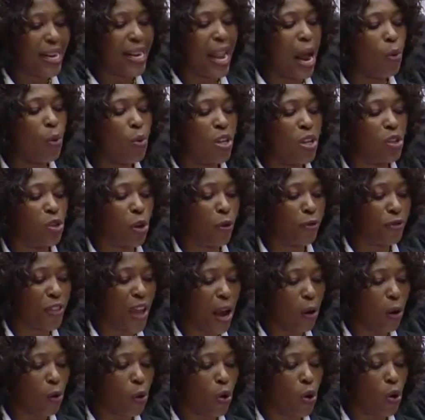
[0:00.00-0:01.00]
language of
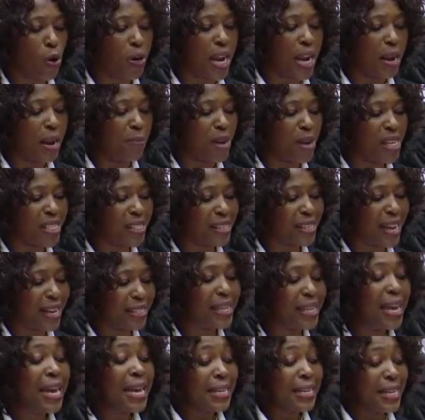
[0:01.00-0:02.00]
their colonial
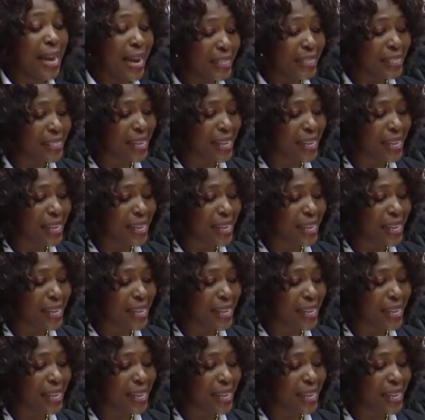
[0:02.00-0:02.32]
masters, they